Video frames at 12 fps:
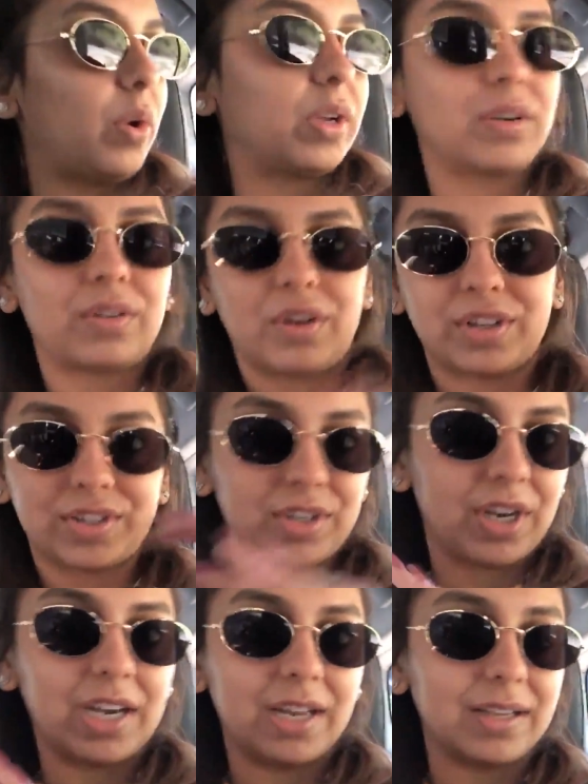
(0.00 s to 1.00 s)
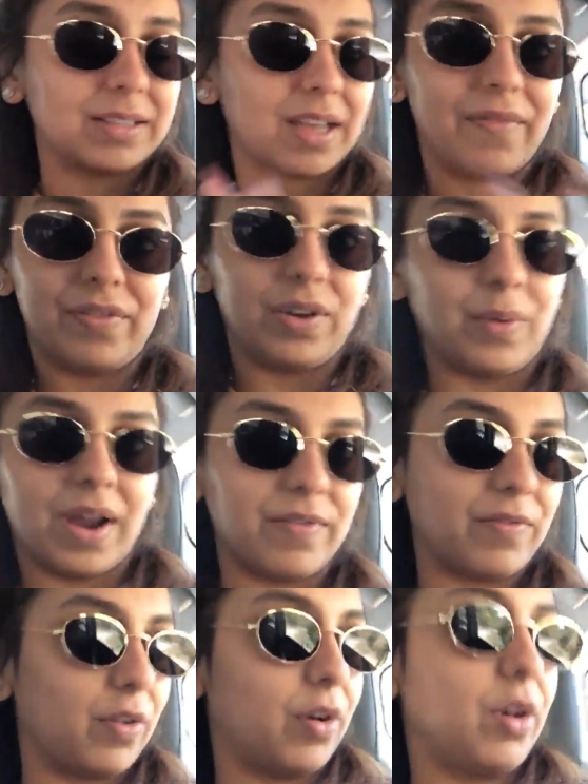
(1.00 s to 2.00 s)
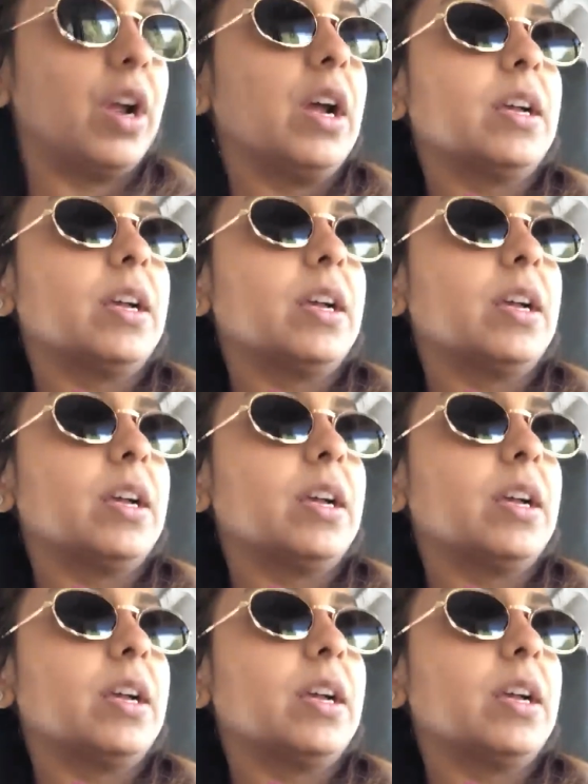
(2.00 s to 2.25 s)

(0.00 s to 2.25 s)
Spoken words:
going across railings everywhere for